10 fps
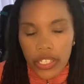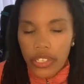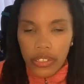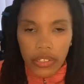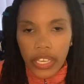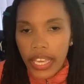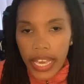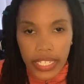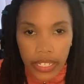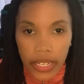and you can
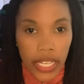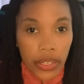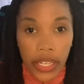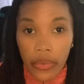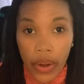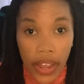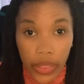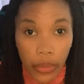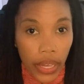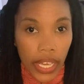catch it and ride
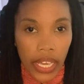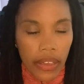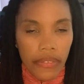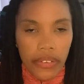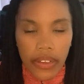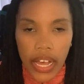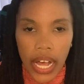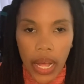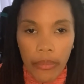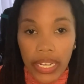the wave.
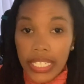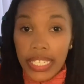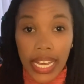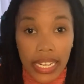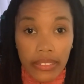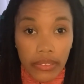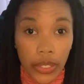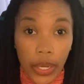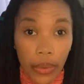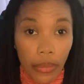But it's not a,
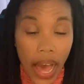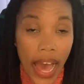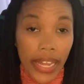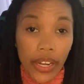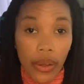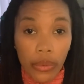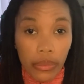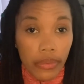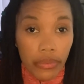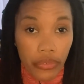I don't
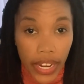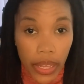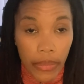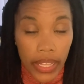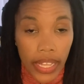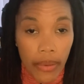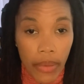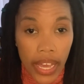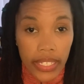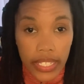recommend that
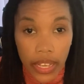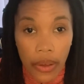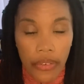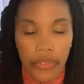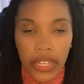myself.